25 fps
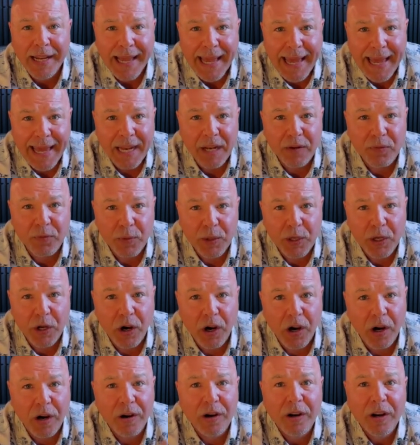And if we
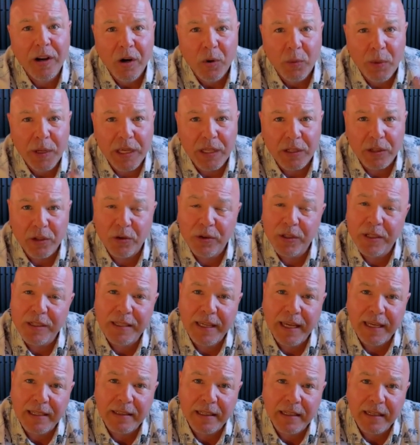are, we can learn to
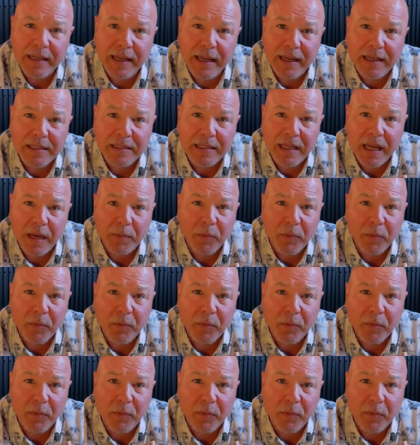take the next step.